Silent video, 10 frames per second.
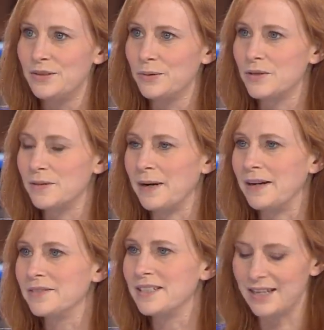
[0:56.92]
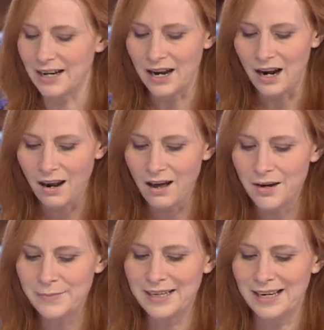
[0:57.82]
talked about
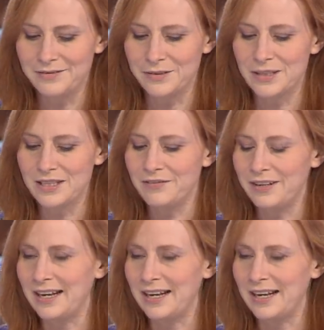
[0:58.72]
alarming levels of